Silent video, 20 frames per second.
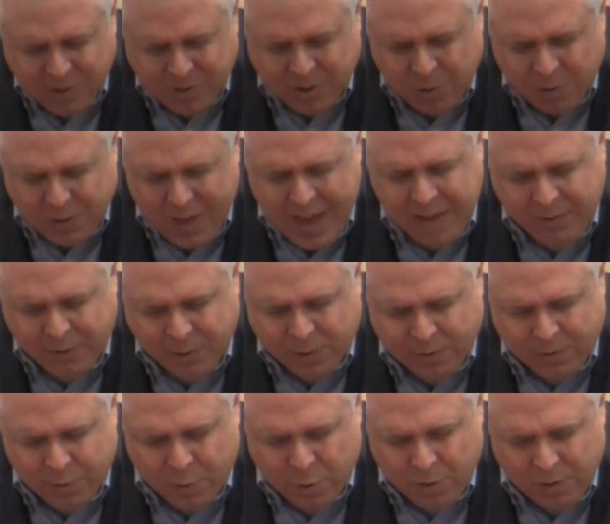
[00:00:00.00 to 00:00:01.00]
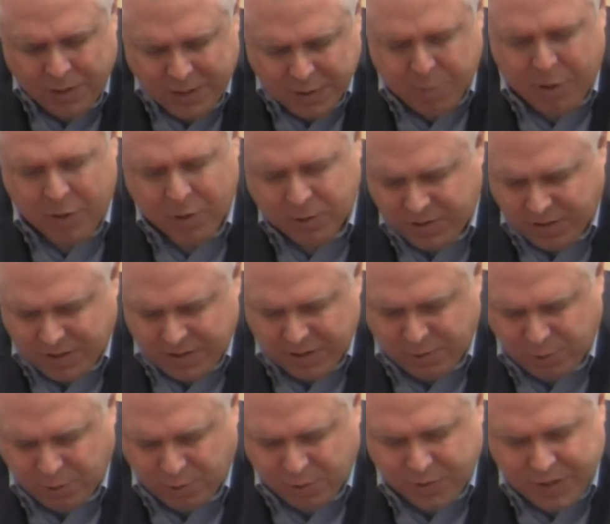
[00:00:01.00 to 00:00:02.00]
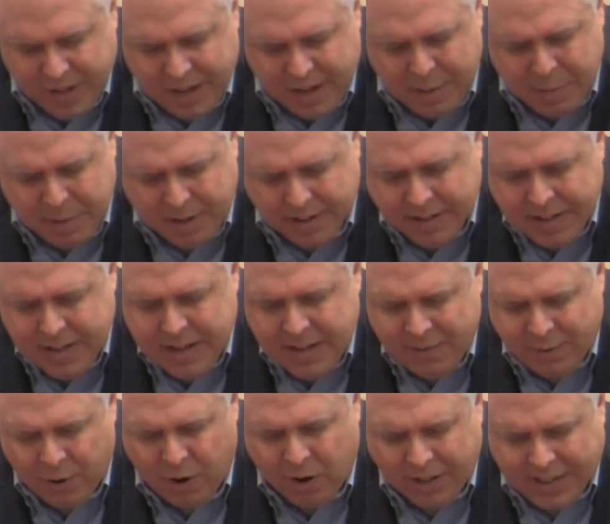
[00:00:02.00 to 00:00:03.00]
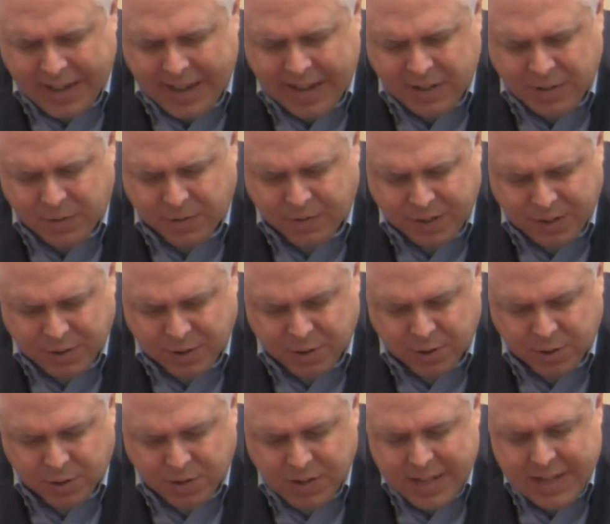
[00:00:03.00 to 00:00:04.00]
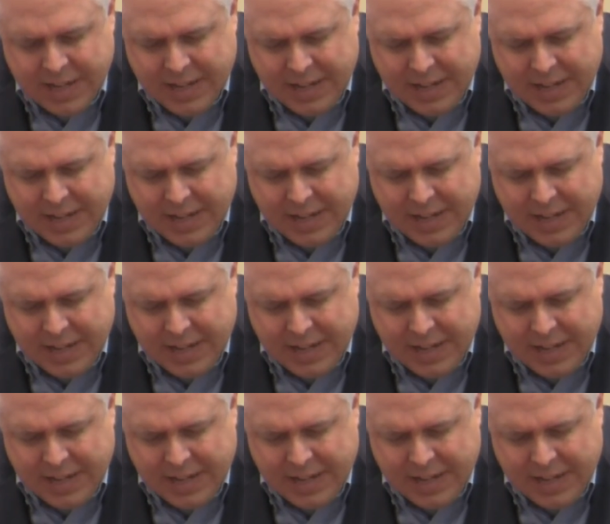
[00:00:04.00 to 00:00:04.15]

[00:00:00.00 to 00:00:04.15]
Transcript: so thankful for these brothers and sisters who've come and for our guests and visitors.